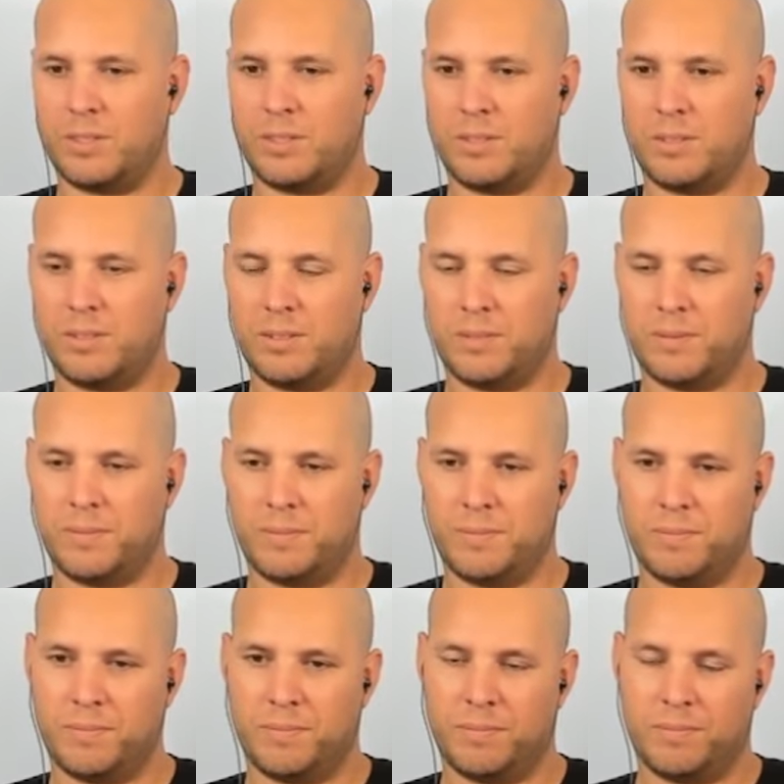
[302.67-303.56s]

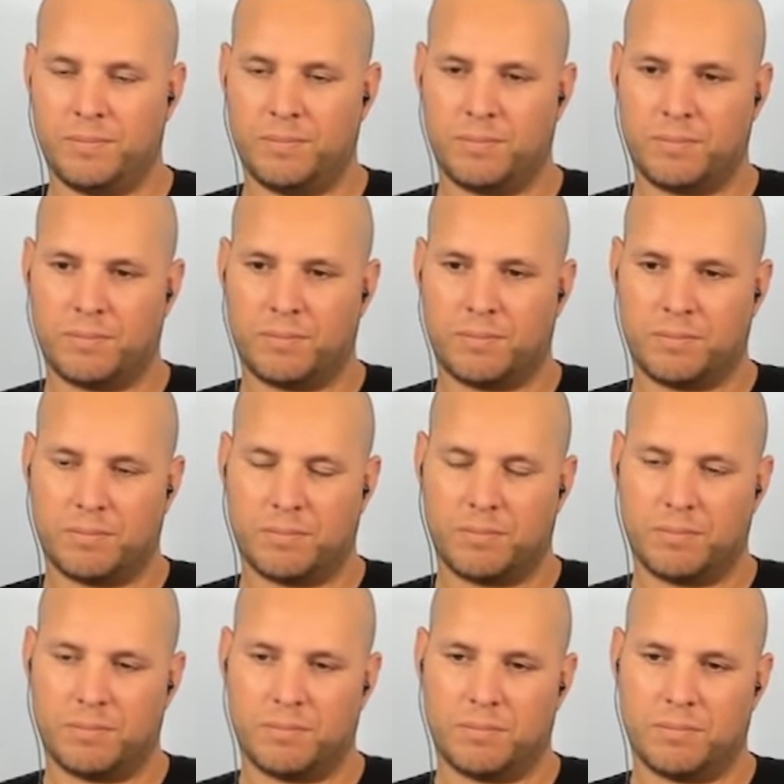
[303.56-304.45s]

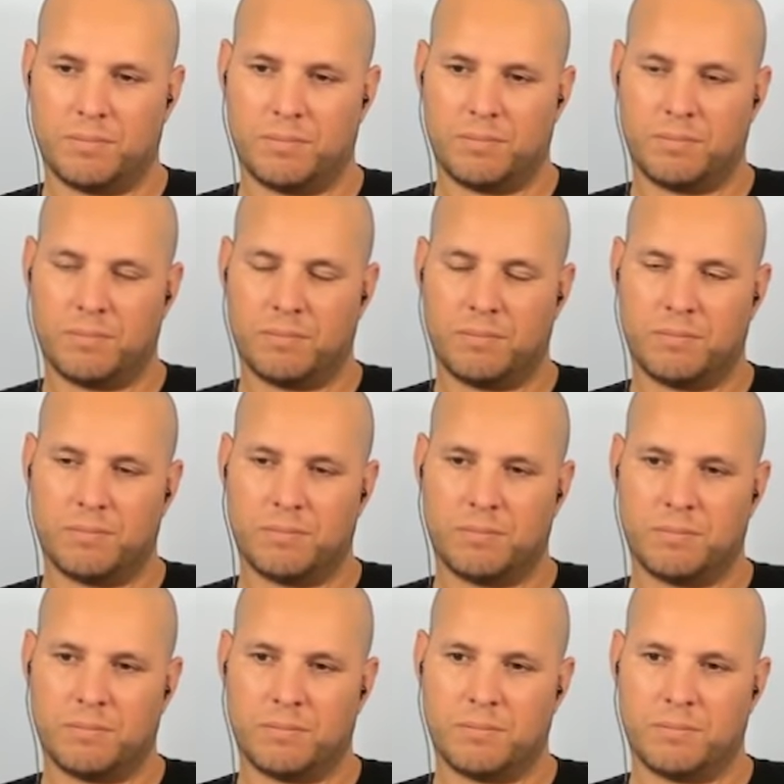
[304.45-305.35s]

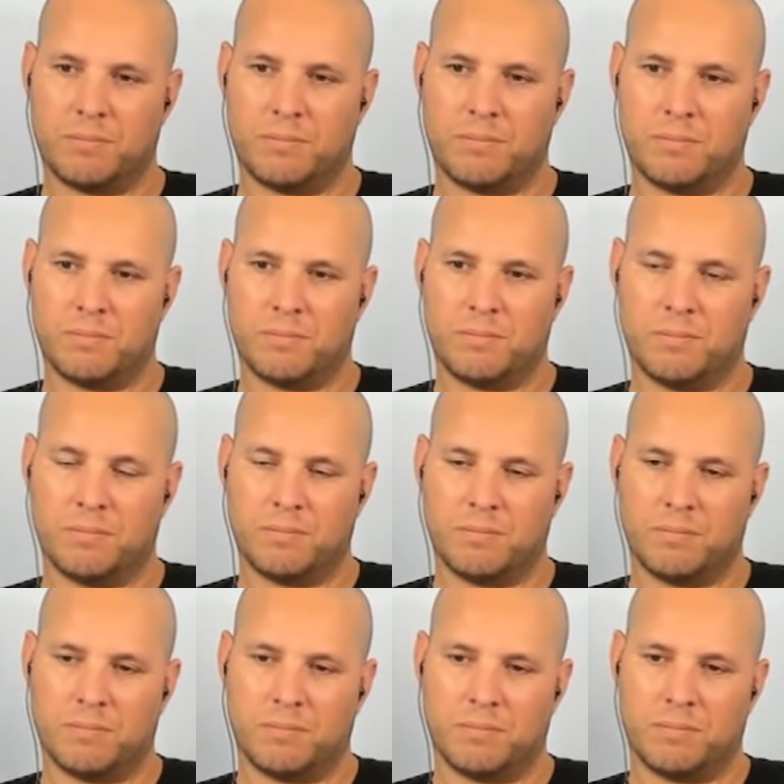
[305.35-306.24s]

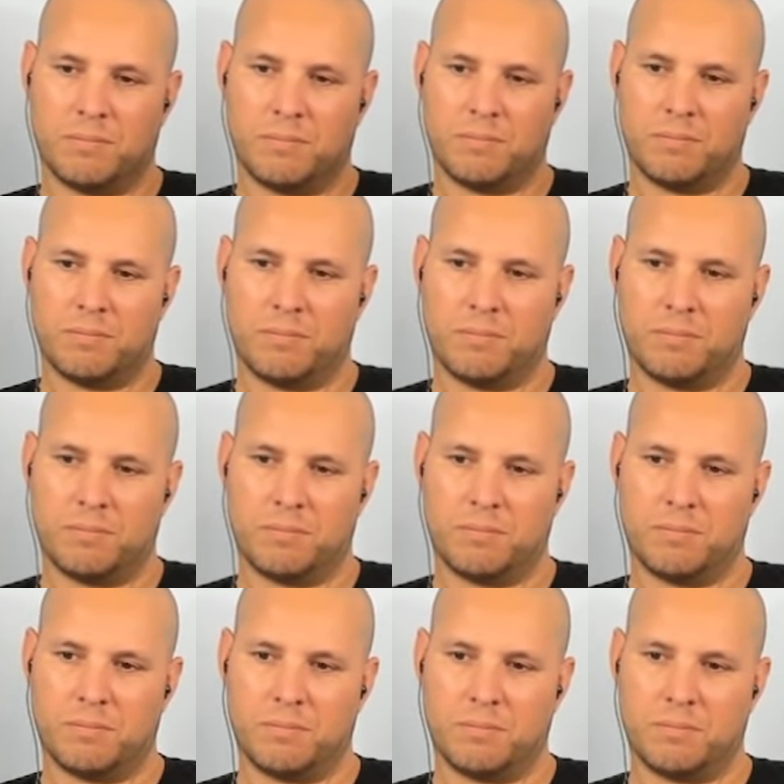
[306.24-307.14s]

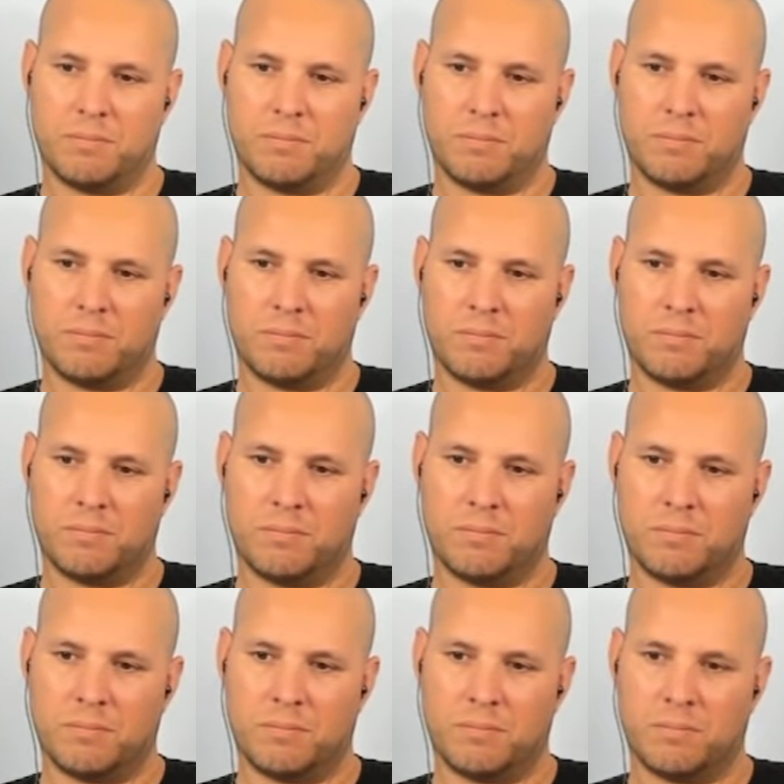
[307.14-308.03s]

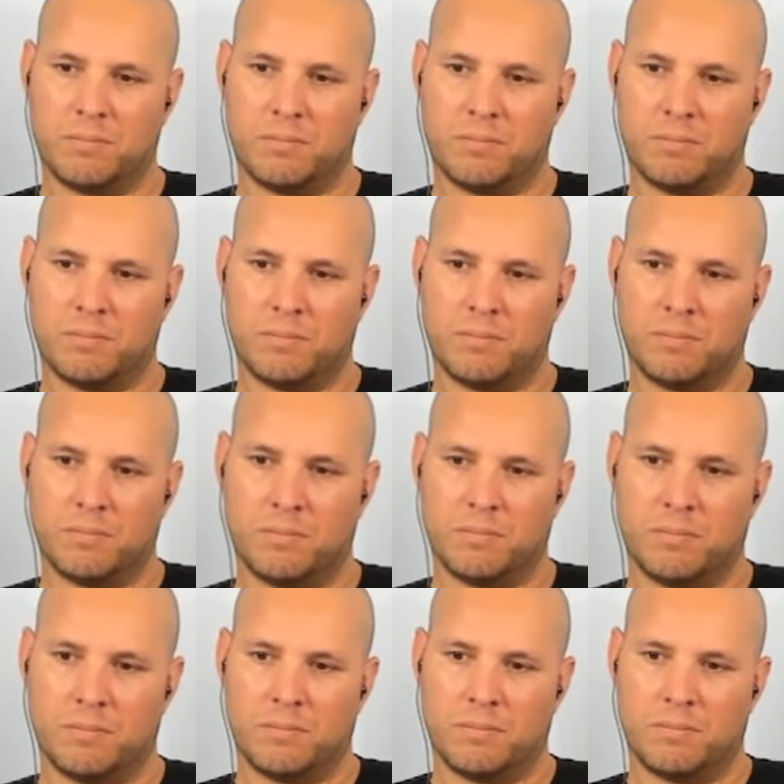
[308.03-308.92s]

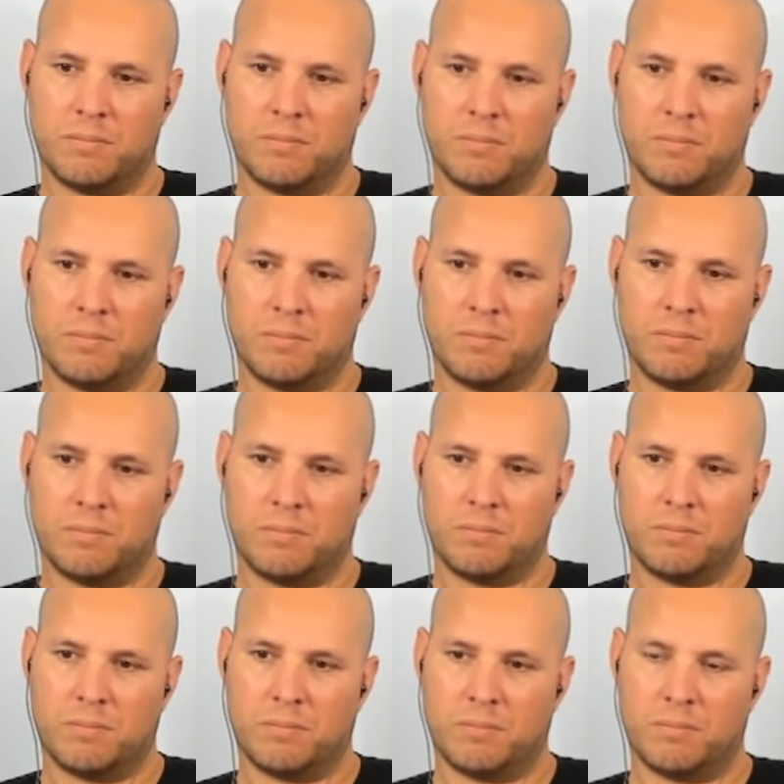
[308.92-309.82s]

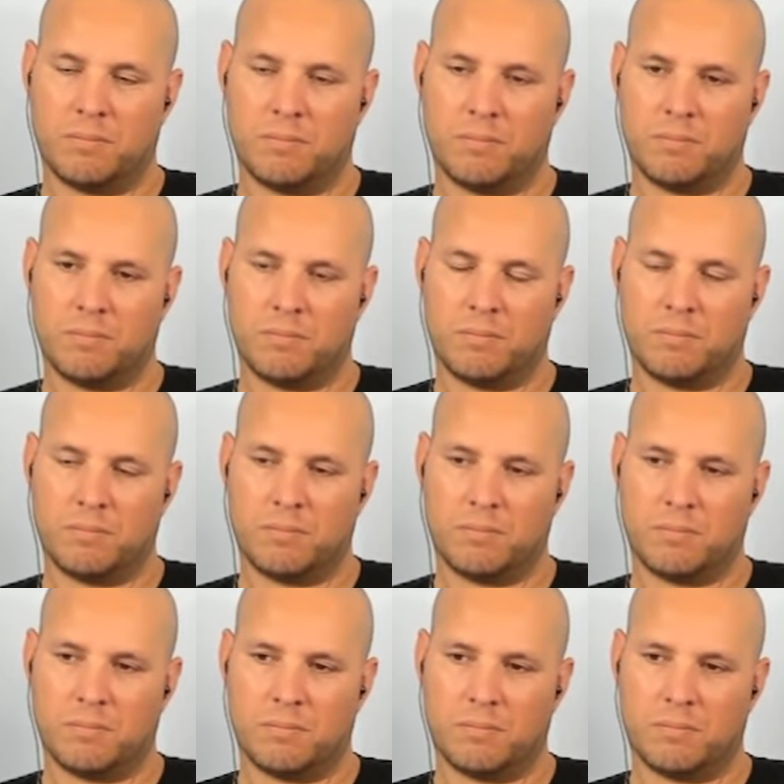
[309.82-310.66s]
No words are spoken by the person on screen.